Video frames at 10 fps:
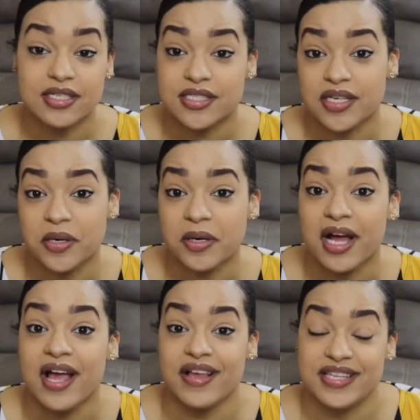So
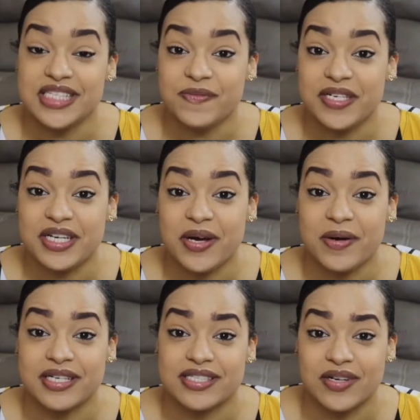this video
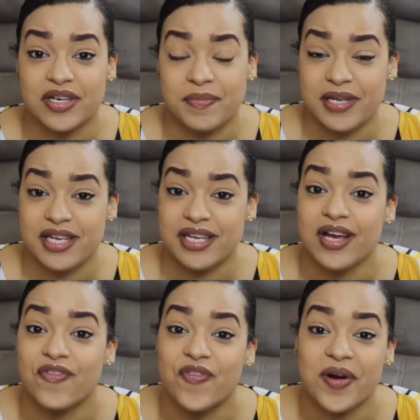is going to be
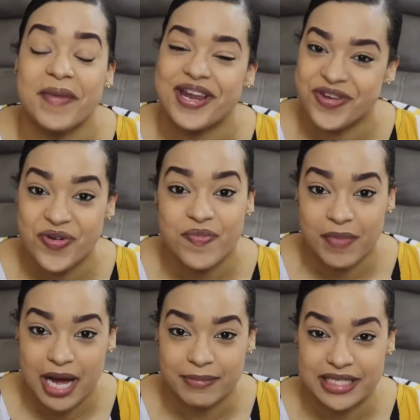for my new
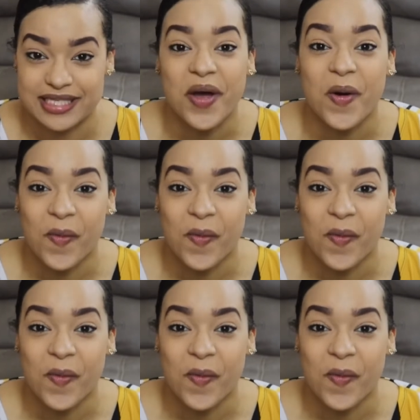mommies.